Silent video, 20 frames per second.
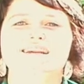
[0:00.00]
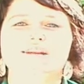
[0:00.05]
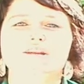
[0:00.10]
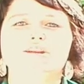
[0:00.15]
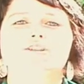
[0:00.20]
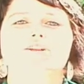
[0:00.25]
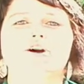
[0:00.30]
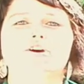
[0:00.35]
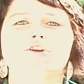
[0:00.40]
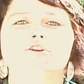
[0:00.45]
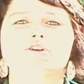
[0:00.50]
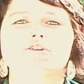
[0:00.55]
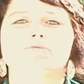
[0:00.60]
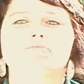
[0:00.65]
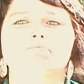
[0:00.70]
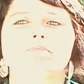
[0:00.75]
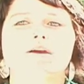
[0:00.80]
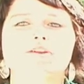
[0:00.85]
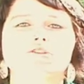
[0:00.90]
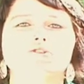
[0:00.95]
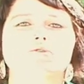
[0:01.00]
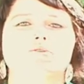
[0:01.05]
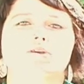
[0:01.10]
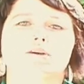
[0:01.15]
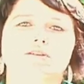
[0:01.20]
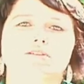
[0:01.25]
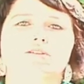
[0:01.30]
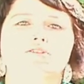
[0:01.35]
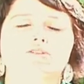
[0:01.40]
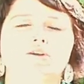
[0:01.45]
You know, your
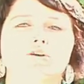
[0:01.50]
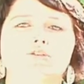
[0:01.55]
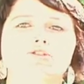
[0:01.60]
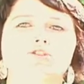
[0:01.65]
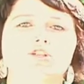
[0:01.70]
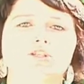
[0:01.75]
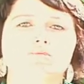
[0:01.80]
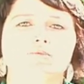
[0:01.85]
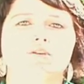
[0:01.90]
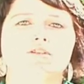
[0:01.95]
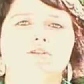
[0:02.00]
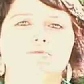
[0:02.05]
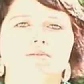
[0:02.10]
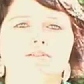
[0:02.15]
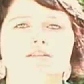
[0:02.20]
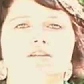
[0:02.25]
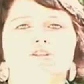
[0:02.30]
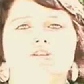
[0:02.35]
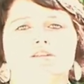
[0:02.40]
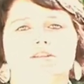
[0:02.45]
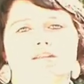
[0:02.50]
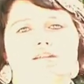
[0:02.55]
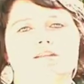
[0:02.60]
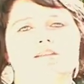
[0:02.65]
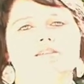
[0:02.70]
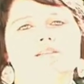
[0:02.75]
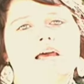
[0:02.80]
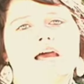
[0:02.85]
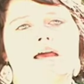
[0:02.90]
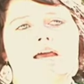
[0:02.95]
mentors, adults are supposed to be teaching
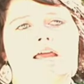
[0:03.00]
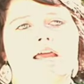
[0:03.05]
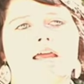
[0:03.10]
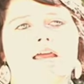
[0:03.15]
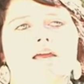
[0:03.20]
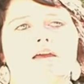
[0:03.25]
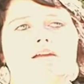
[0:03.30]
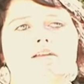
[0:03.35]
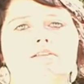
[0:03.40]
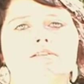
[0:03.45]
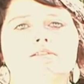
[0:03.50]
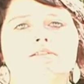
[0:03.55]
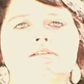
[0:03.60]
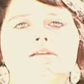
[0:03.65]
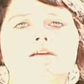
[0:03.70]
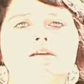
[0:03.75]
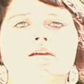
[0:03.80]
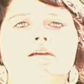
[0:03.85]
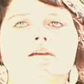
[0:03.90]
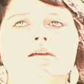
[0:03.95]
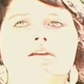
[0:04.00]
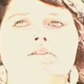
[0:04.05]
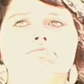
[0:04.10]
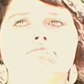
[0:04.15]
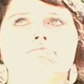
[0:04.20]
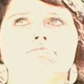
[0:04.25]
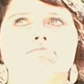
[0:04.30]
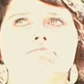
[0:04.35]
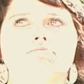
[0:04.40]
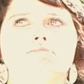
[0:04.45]
kids that. And,
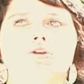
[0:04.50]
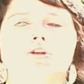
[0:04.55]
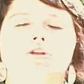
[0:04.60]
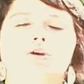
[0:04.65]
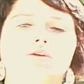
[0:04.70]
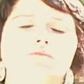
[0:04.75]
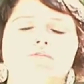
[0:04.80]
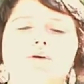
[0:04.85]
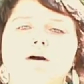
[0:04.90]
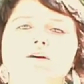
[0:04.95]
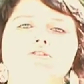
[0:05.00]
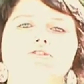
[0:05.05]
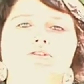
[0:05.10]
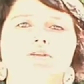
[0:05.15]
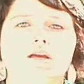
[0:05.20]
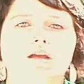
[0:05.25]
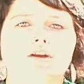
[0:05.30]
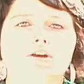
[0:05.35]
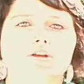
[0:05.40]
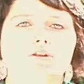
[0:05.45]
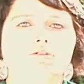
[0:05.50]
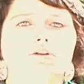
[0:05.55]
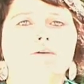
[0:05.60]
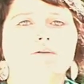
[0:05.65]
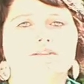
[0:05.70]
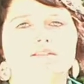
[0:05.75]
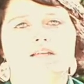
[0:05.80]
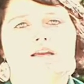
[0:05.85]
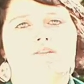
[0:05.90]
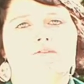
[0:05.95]
you know, in foster care, you don't
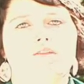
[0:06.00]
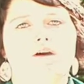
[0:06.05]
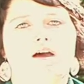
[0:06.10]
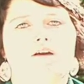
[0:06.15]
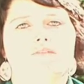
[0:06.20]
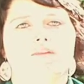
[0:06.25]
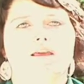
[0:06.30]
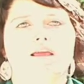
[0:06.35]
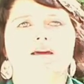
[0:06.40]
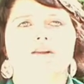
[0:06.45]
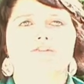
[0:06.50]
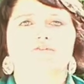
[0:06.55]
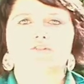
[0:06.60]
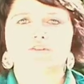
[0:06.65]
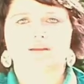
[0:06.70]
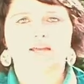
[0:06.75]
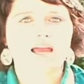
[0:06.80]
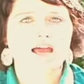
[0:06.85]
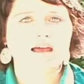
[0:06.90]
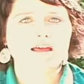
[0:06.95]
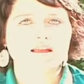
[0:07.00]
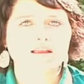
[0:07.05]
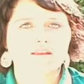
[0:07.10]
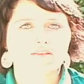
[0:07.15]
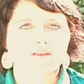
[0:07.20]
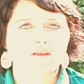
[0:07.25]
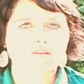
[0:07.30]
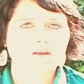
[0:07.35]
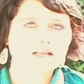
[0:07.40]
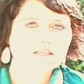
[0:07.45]
always get that. They kind of forget
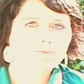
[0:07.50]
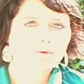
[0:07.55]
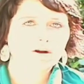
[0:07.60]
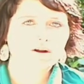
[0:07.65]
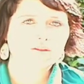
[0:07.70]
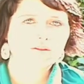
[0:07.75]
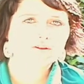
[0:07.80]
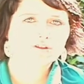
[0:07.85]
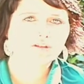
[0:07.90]
that that's part of their